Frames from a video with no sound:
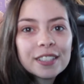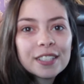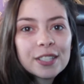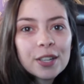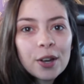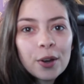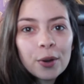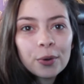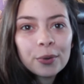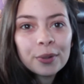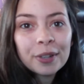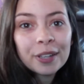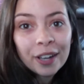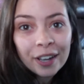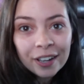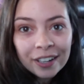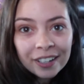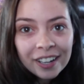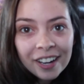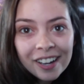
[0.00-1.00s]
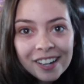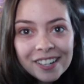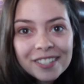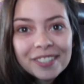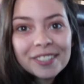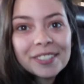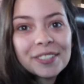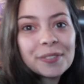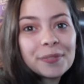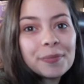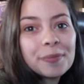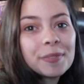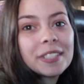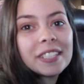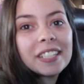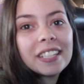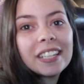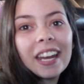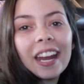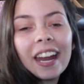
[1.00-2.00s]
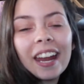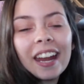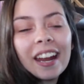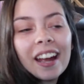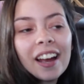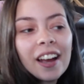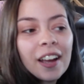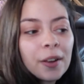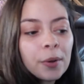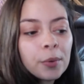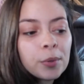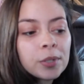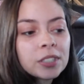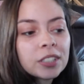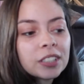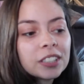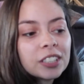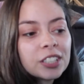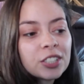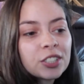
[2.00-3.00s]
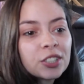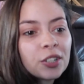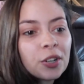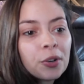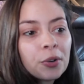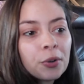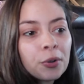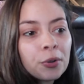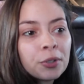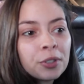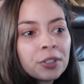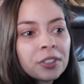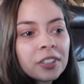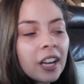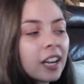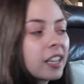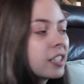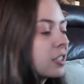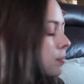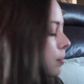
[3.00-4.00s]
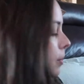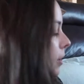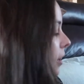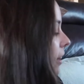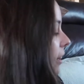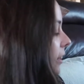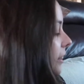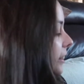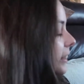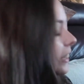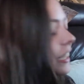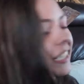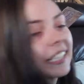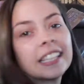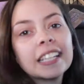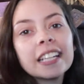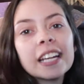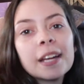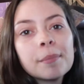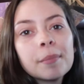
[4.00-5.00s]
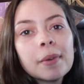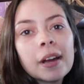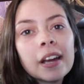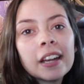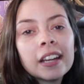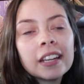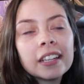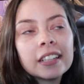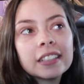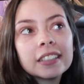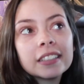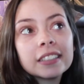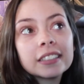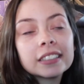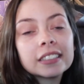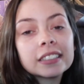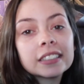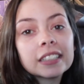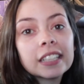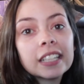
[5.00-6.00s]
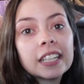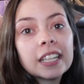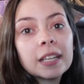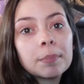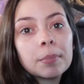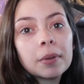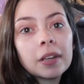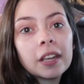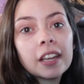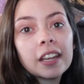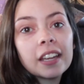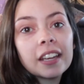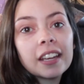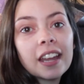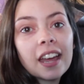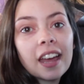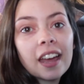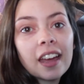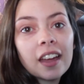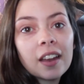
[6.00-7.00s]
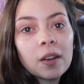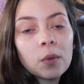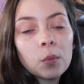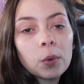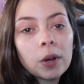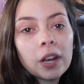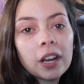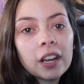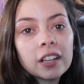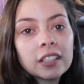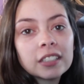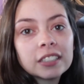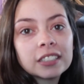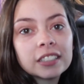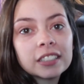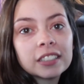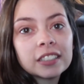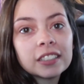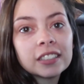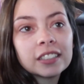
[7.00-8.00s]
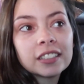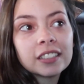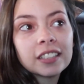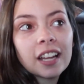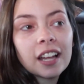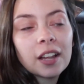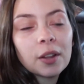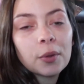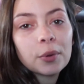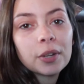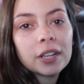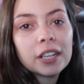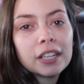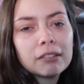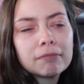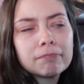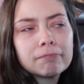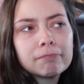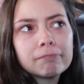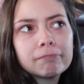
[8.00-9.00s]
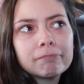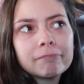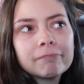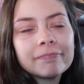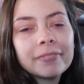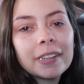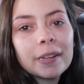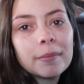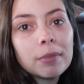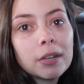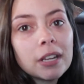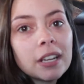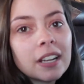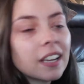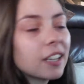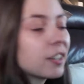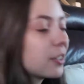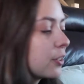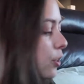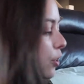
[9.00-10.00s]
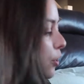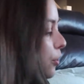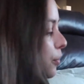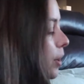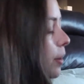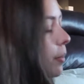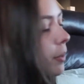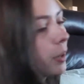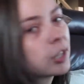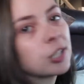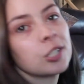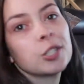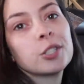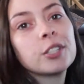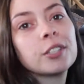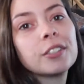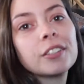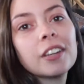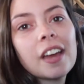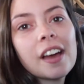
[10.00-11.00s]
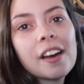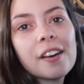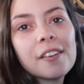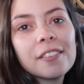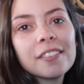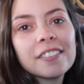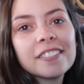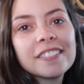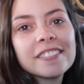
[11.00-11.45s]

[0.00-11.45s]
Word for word: So we got our costumes today. I was gonna show you guys, but I think I might keep it and wait until Halloween, maybe? I don't know, maybe I'll show you now.